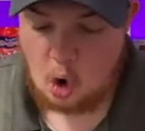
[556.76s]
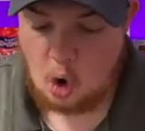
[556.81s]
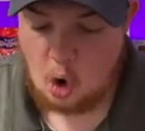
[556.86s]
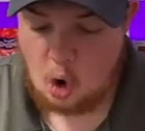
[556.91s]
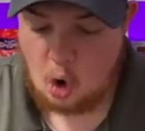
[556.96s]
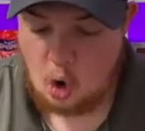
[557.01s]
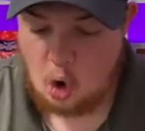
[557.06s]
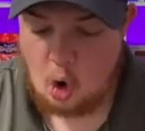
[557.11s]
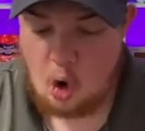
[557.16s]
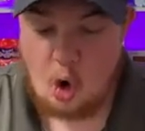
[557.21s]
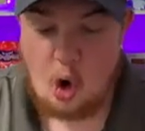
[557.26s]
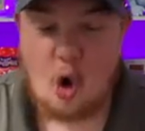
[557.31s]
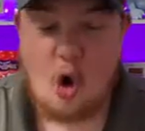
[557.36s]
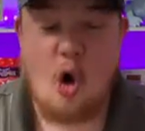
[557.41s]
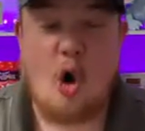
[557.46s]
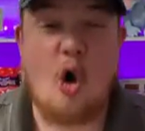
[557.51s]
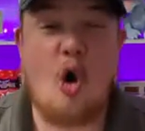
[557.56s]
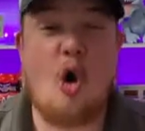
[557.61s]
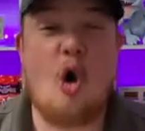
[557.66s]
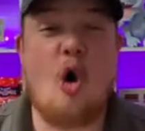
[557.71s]
oh,
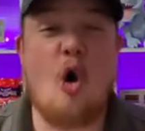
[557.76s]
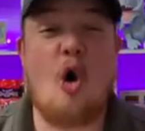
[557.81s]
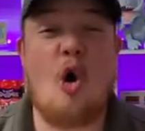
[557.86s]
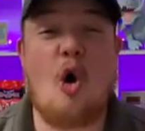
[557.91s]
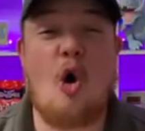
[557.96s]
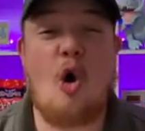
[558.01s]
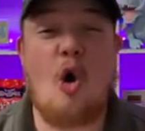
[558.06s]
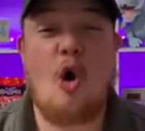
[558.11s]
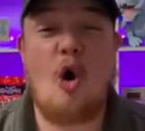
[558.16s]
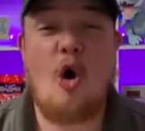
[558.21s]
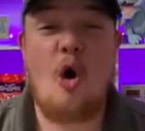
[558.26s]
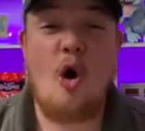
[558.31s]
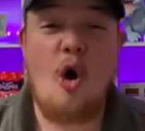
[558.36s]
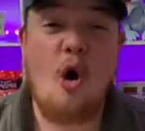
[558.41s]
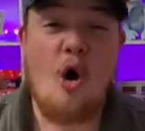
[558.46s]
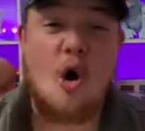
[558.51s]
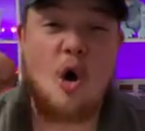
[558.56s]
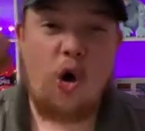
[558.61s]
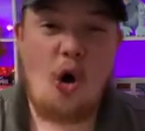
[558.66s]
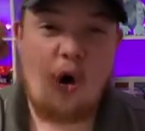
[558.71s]
oh,
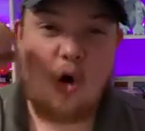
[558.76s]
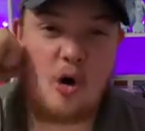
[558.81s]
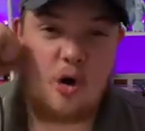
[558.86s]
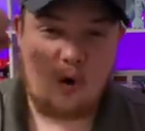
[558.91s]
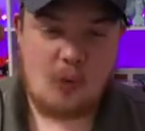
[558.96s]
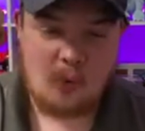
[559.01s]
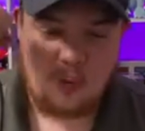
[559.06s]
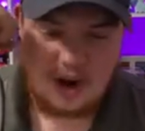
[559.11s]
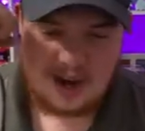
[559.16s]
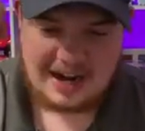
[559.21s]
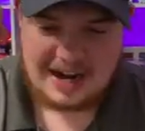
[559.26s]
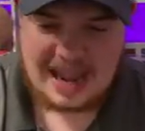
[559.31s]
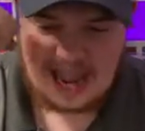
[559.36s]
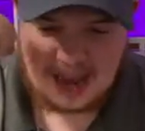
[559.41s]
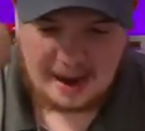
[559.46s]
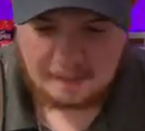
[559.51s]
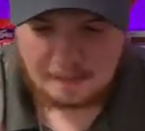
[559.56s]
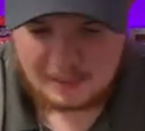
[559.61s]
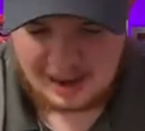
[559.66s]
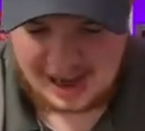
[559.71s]
oh what
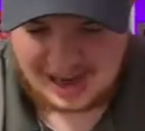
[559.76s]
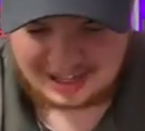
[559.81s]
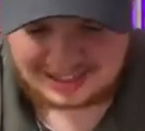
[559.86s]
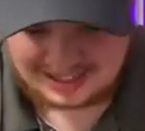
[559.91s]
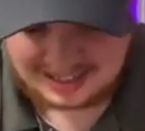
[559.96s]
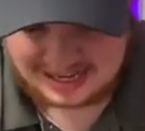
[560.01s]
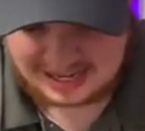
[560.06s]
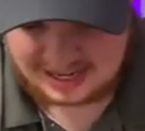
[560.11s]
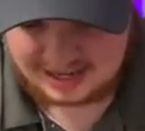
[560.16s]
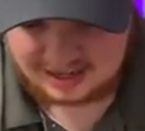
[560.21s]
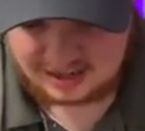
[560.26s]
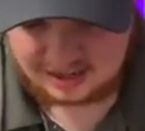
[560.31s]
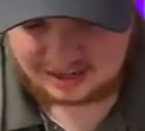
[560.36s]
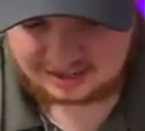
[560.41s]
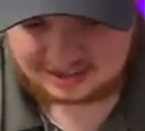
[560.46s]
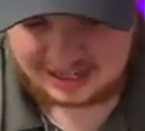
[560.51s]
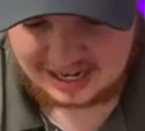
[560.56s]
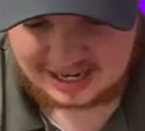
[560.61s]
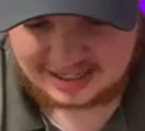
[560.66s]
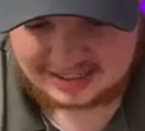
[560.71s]
a pack to end
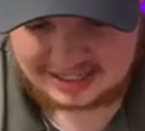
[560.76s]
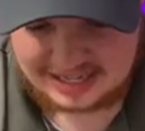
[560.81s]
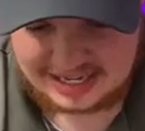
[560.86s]
on, guys.